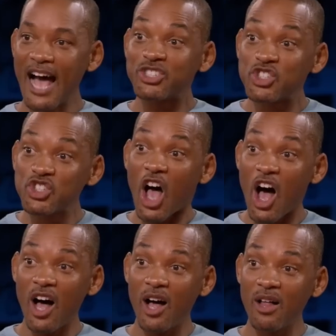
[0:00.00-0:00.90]
I
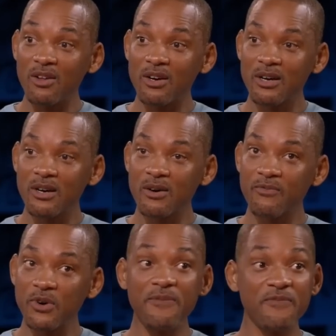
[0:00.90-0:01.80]
saw
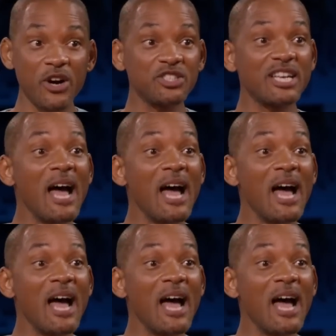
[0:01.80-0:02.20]
for the first